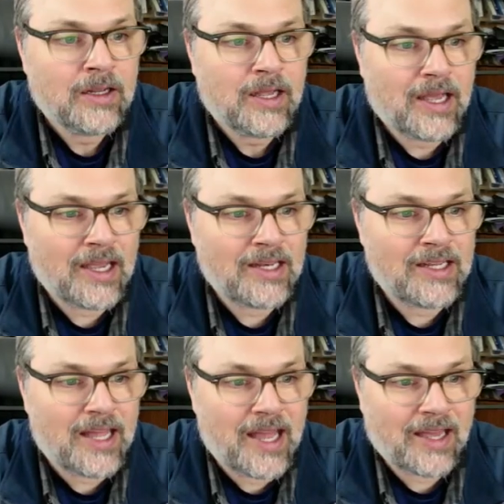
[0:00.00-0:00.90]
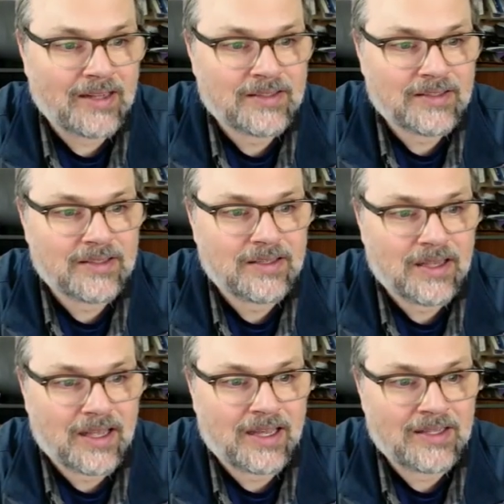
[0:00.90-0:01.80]
any x
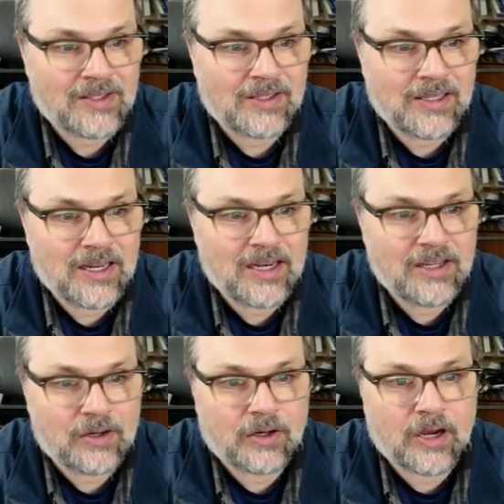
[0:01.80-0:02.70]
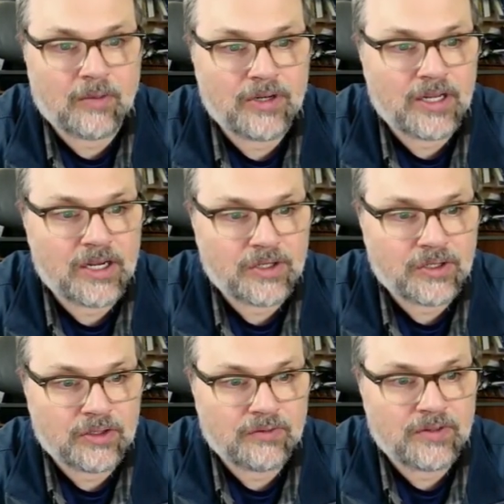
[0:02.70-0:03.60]
as a linear combination
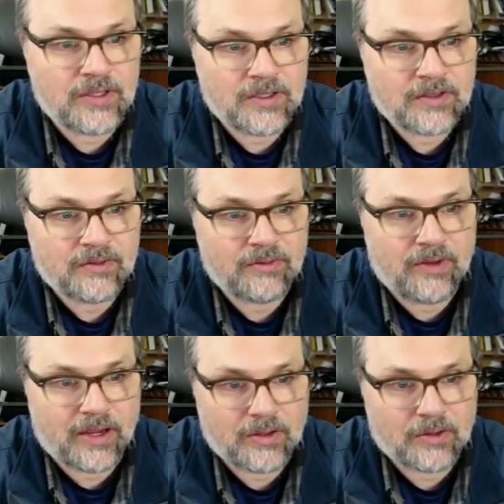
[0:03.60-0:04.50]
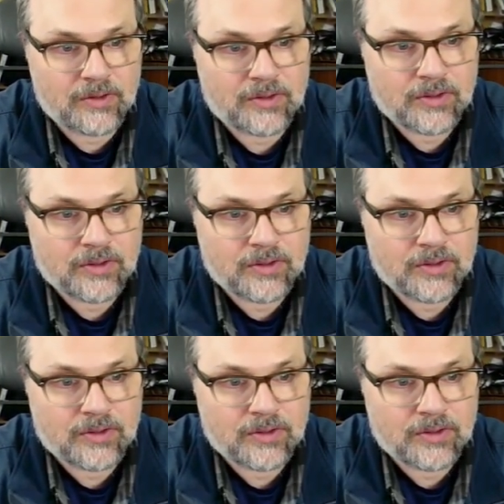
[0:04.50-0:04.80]
of these vectors.